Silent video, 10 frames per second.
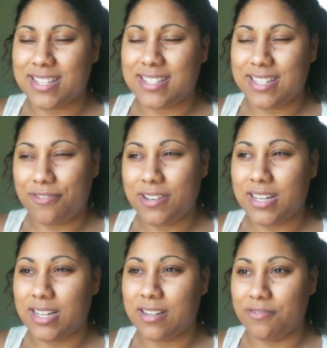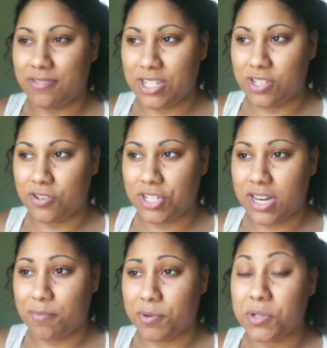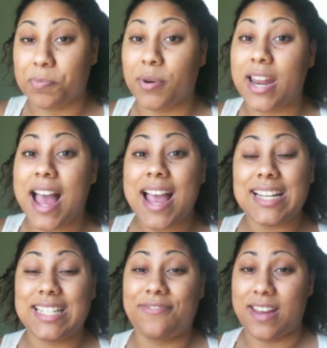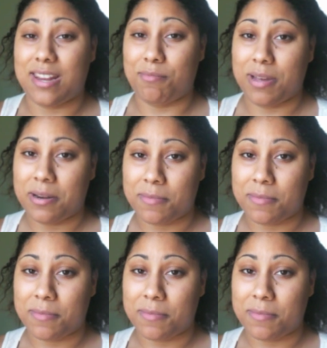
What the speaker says: It's different than conventional shampoos, but I actually find it better.